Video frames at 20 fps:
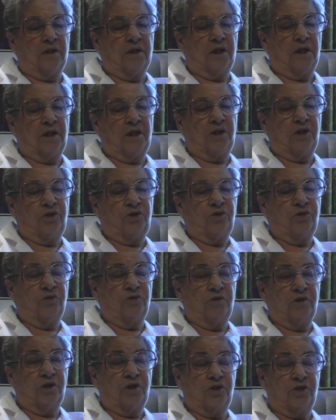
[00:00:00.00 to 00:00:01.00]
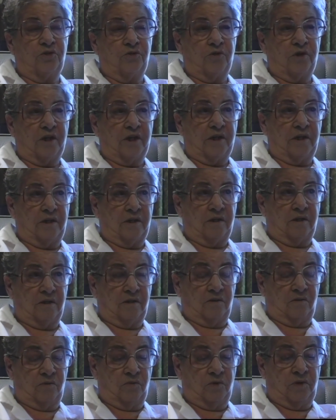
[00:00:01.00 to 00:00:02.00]
I'll tell you during this
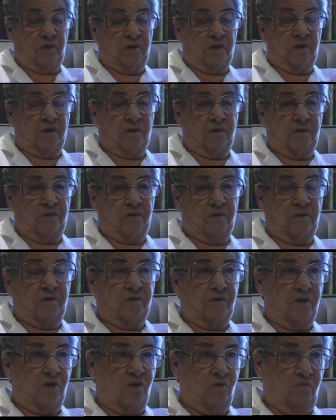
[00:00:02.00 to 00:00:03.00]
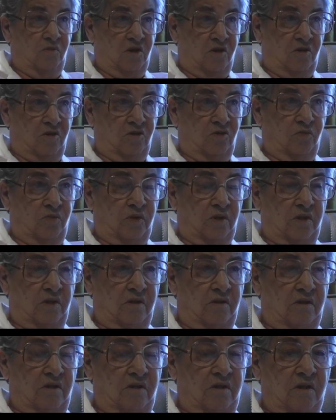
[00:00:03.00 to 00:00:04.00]
strike when uh, the home guards was
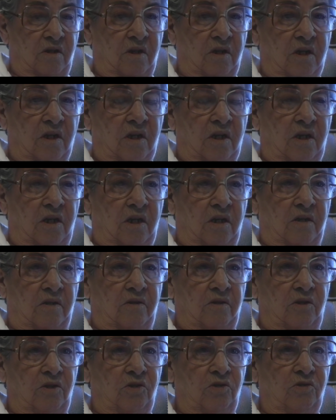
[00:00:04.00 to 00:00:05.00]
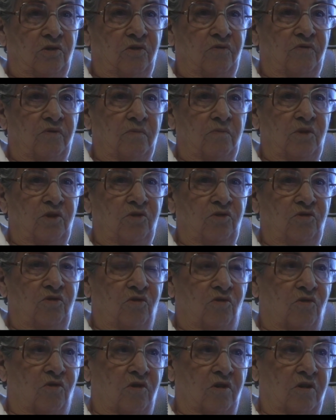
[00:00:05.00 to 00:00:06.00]
there. Now the union from New
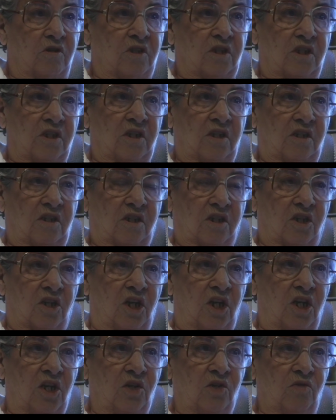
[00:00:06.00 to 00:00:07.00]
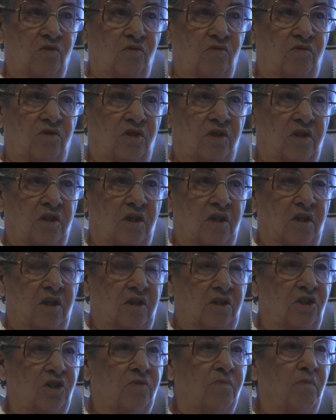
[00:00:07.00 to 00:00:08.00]
York sent us clothes,
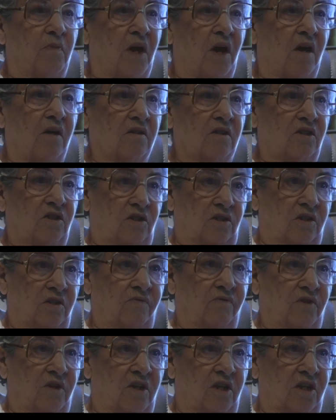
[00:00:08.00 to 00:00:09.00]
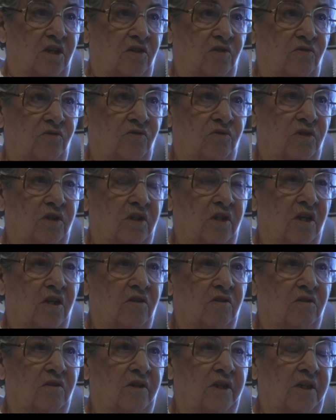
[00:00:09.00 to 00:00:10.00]
just boxes of clothes,
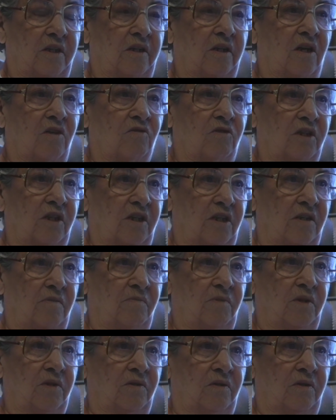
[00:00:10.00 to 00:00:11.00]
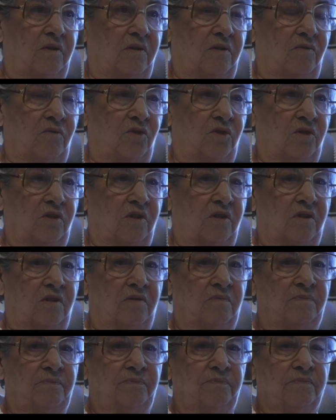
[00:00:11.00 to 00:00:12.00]
cause they, they come to, it was. Uh,